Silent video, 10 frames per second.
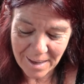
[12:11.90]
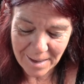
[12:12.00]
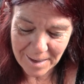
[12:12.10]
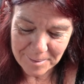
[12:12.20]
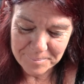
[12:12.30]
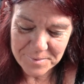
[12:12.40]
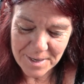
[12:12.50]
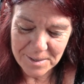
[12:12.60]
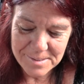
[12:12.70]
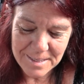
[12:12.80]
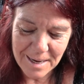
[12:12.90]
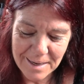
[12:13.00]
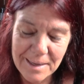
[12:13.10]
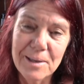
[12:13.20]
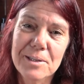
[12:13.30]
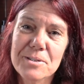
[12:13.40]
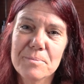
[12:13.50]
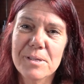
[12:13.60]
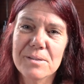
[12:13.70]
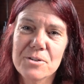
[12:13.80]
those are going
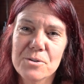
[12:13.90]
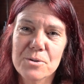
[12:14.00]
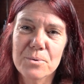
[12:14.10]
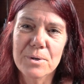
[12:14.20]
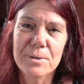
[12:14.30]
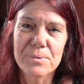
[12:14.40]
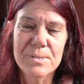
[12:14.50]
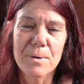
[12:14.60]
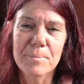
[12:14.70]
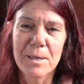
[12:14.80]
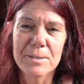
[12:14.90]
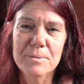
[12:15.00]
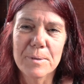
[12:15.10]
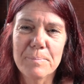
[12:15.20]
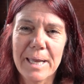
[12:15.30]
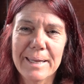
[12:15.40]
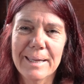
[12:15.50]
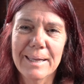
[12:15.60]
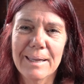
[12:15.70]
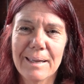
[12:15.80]
to be the tutorials I'm going to be
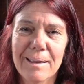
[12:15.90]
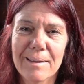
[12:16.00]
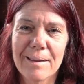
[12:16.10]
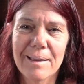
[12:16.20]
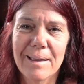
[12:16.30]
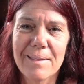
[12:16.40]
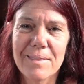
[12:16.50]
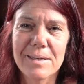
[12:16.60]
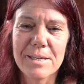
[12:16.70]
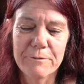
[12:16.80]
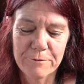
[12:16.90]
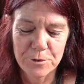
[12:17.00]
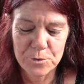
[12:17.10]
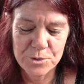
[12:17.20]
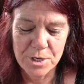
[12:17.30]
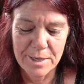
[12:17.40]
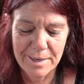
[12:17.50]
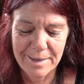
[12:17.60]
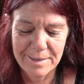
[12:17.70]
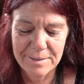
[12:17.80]
making in the near future,
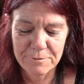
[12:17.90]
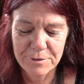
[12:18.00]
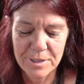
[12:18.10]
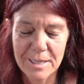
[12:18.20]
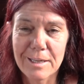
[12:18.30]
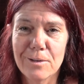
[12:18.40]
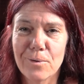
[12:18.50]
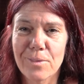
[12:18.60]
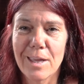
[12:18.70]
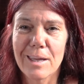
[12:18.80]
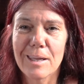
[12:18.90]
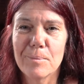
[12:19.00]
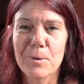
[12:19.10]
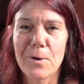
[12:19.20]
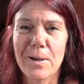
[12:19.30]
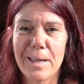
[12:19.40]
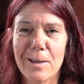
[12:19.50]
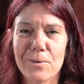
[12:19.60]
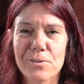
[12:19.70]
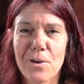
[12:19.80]
and if you're keen on that, keep an eye
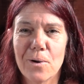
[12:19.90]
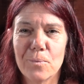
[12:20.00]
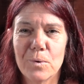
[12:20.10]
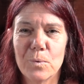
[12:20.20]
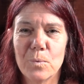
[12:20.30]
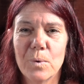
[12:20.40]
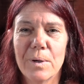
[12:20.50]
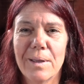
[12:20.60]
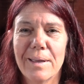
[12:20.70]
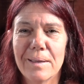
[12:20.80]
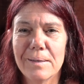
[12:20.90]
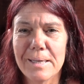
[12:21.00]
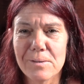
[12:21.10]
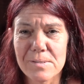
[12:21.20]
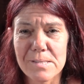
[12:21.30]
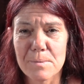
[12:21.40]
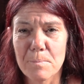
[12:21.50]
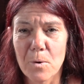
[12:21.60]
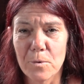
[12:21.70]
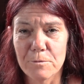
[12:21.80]
out. I will announce
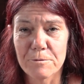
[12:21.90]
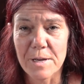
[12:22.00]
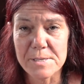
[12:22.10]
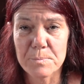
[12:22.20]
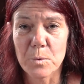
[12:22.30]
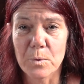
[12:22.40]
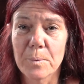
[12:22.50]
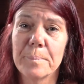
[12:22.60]
them on Facebook.